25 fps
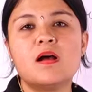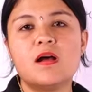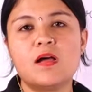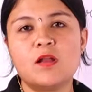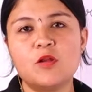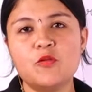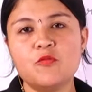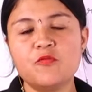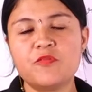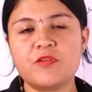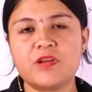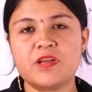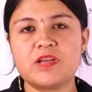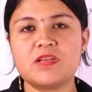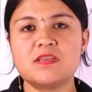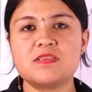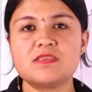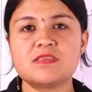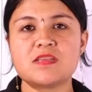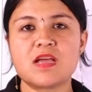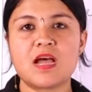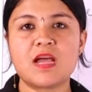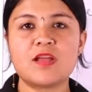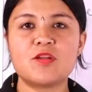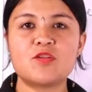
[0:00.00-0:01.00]
Hello
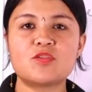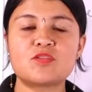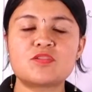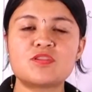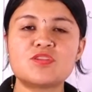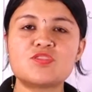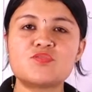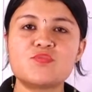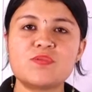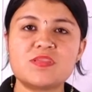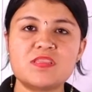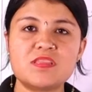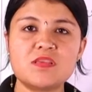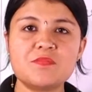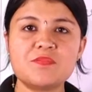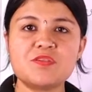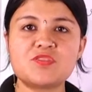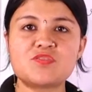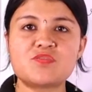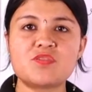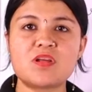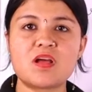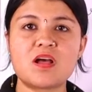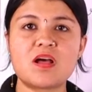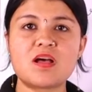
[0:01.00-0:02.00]
friends, I am Dr. Shweta
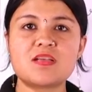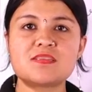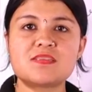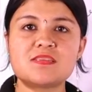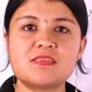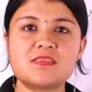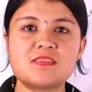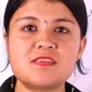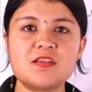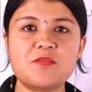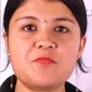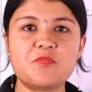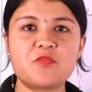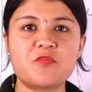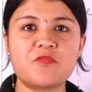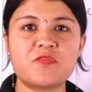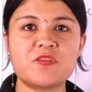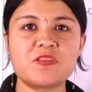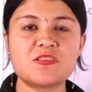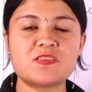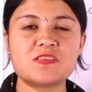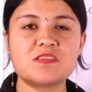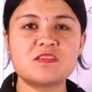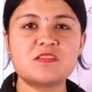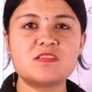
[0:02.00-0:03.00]
Mishra, Assistant
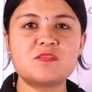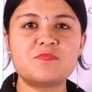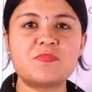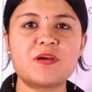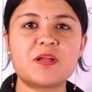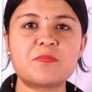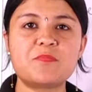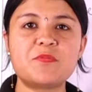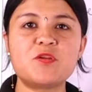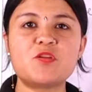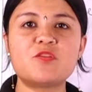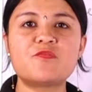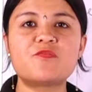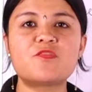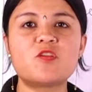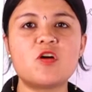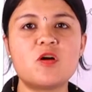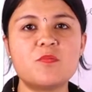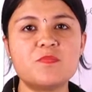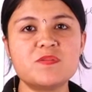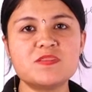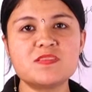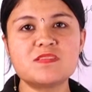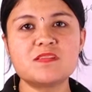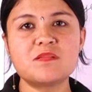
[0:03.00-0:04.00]
Professor, Department of
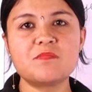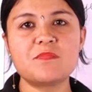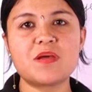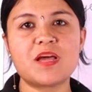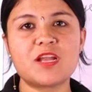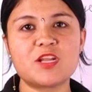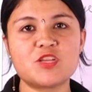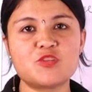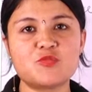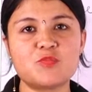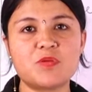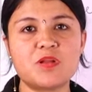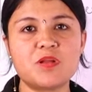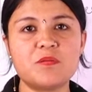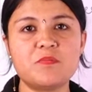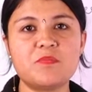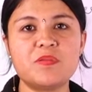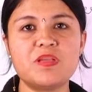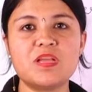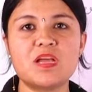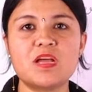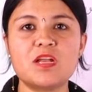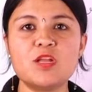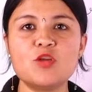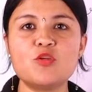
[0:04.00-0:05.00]
Commerce and Management,
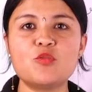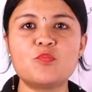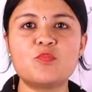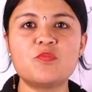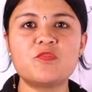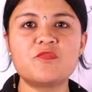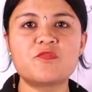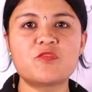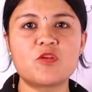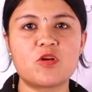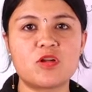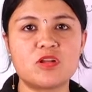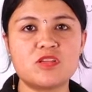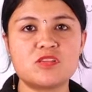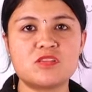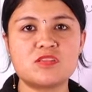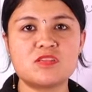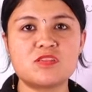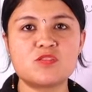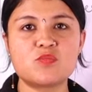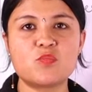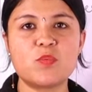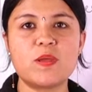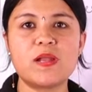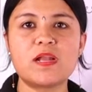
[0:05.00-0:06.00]
BNE Group of
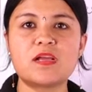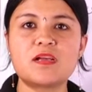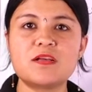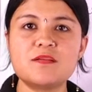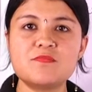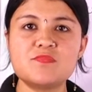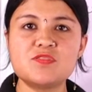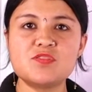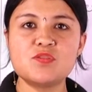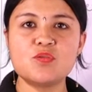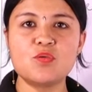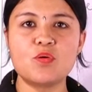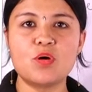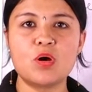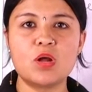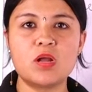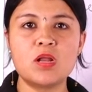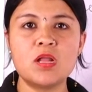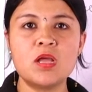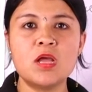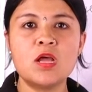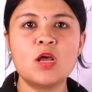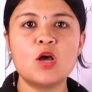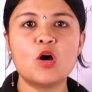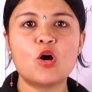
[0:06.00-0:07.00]
Colleges, welcomes you all
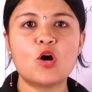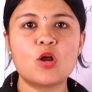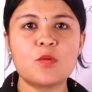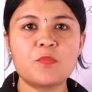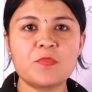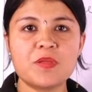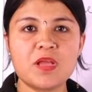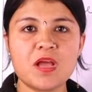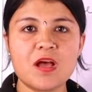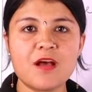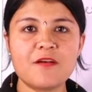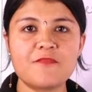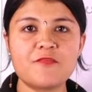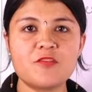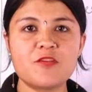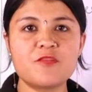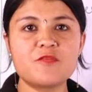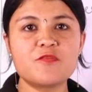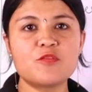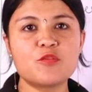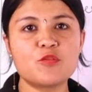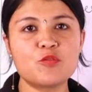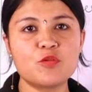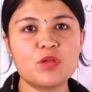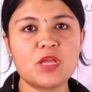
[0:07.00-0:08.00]
on behalf of
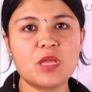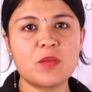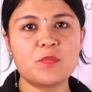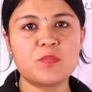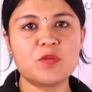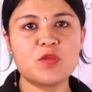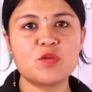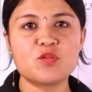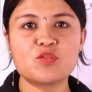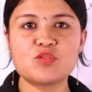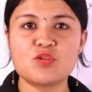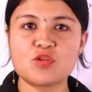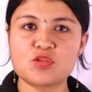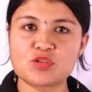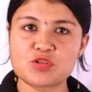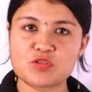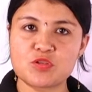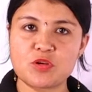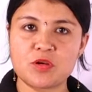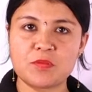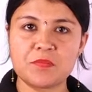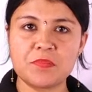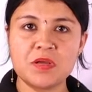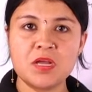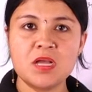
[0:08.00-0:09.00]

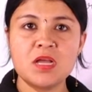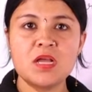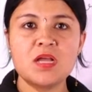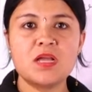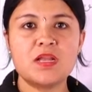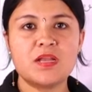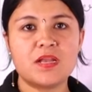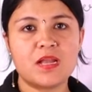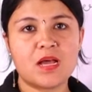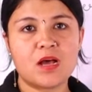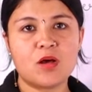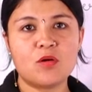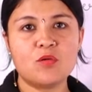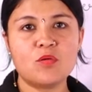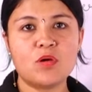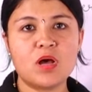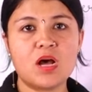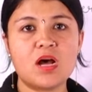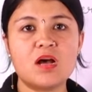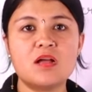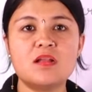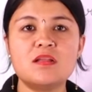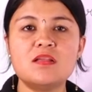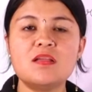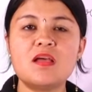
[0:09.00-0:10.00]
GuruKPO.com. Now,
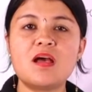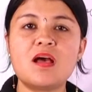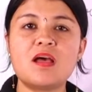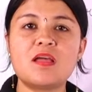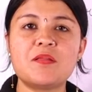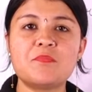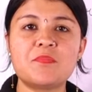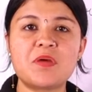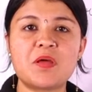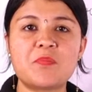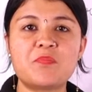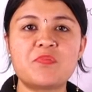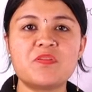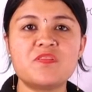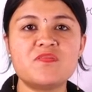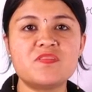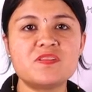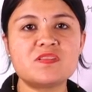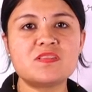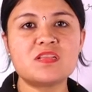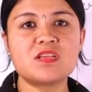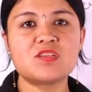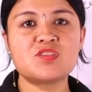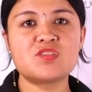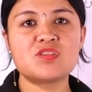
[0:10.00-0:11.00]
earlier in my
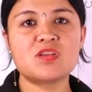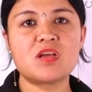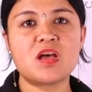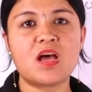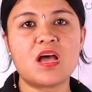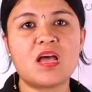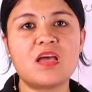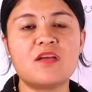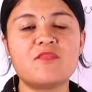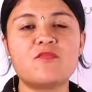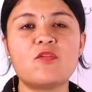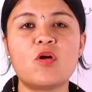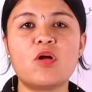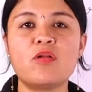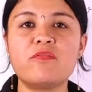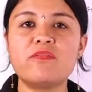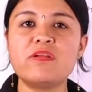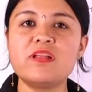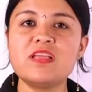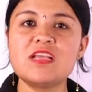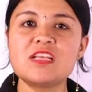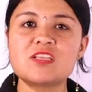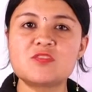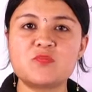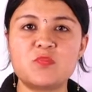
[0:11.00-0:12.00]
previous lecture, I have
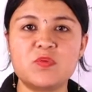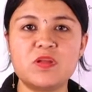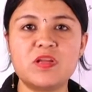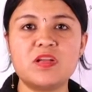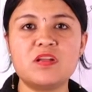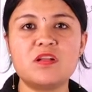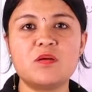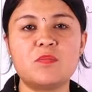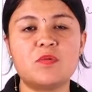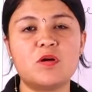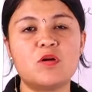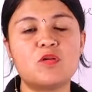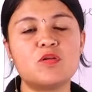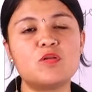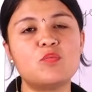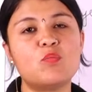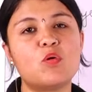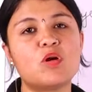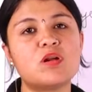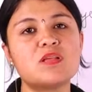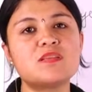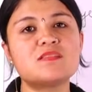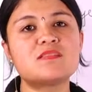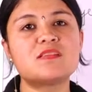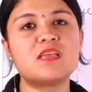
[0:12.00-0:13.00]
already explained about
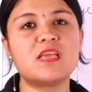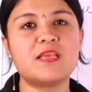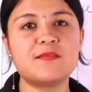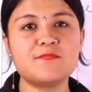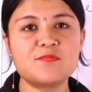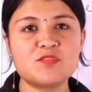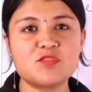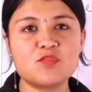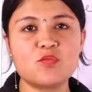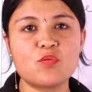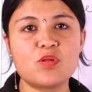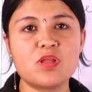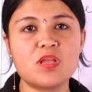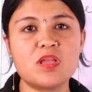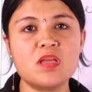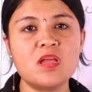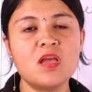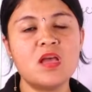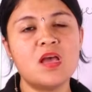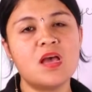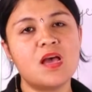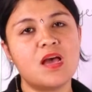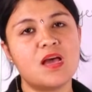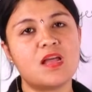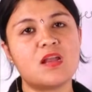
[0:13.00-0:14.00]
what is game theory
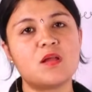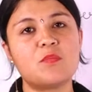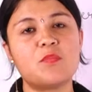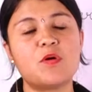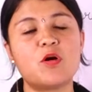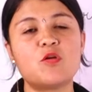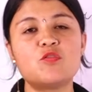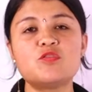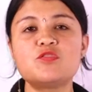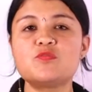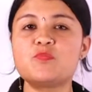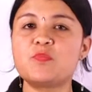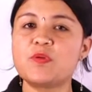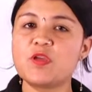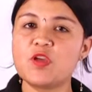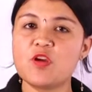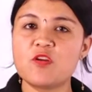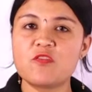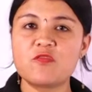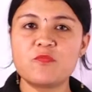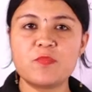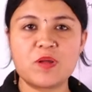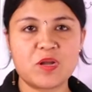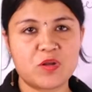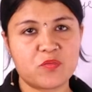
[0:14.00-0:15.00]
and about
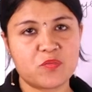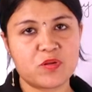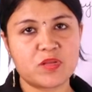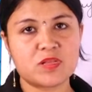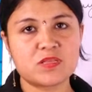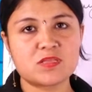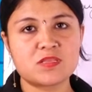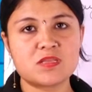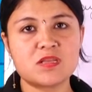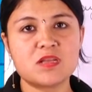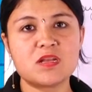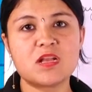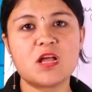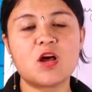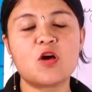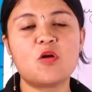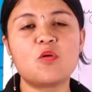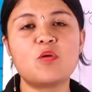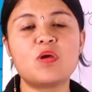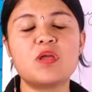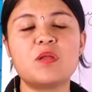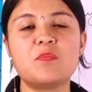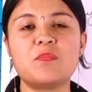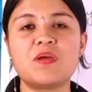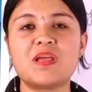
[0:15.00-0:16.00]
payoff metrics.
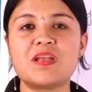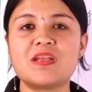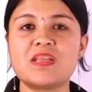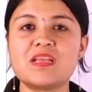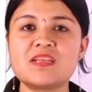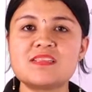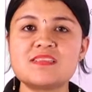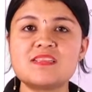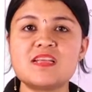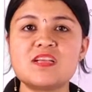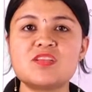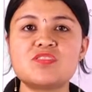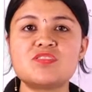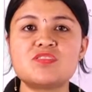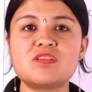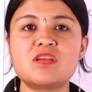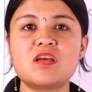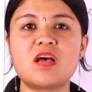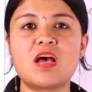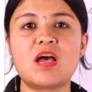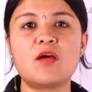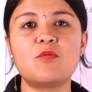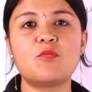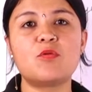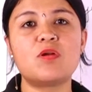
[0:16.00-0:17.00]
Now, in my next lecture,
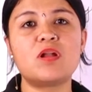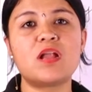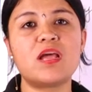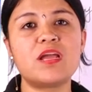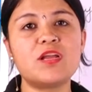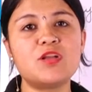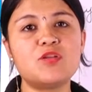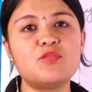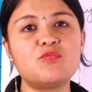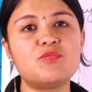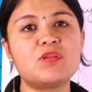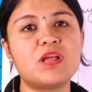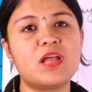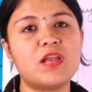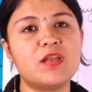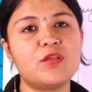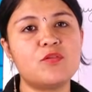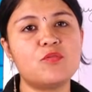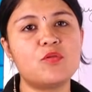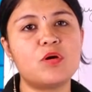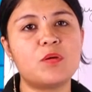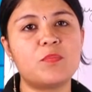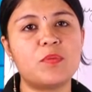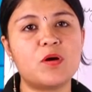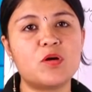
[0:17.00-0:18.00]
I would like to tell
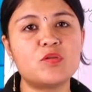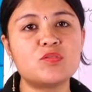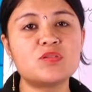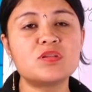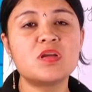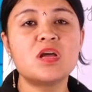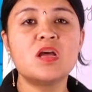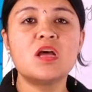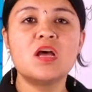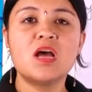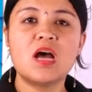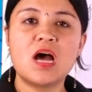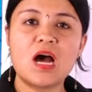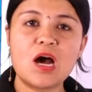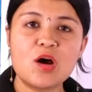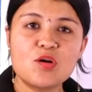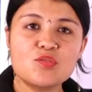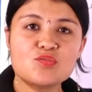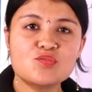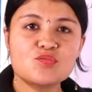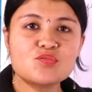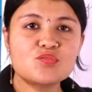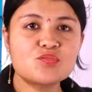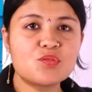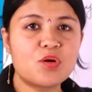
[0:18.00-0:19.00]
you about how
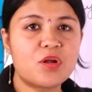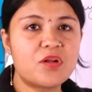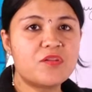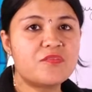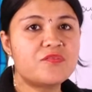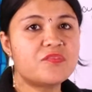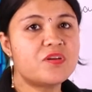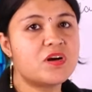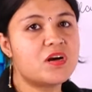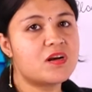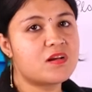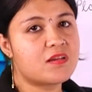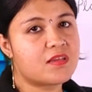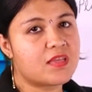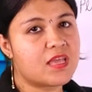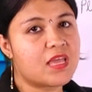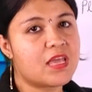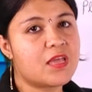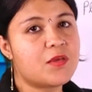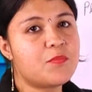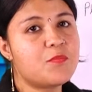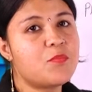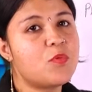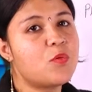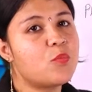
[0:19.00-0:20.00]
to solve a
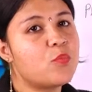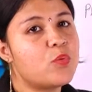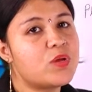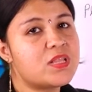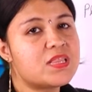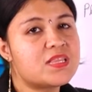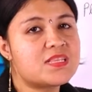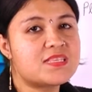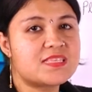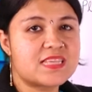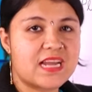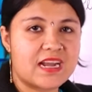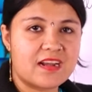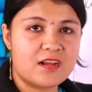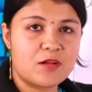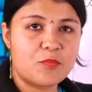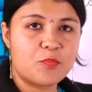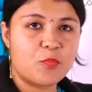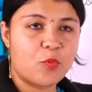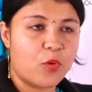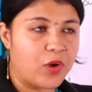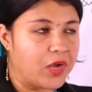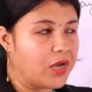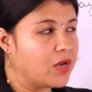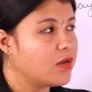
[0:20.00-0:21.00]
game with saddle
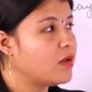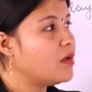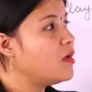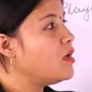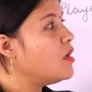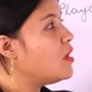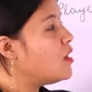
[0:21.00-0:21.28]
point.